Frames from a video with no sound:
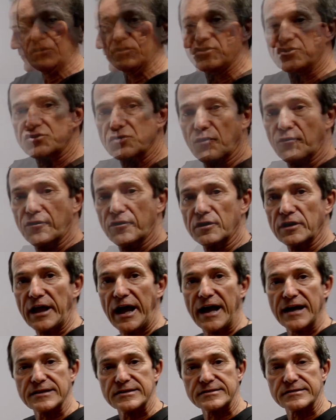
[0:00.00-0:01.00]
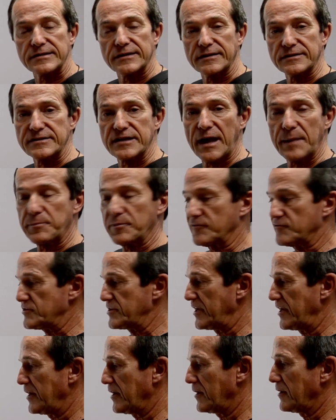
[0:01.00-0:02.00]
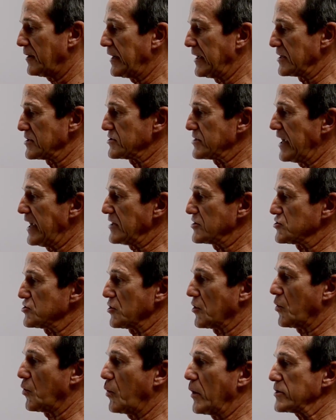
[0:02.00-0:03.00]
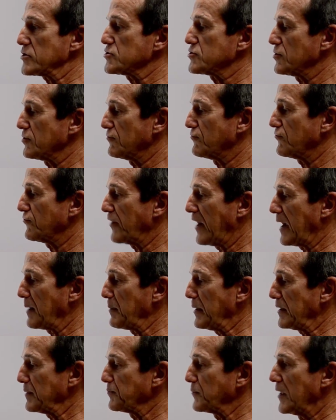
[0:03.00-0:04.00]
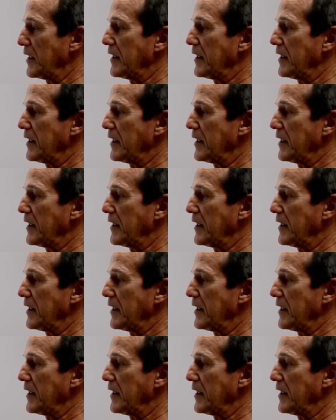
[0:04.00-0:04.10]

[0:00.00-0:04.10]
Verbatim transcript: So the last uh, type of tear is a sequestered fragment.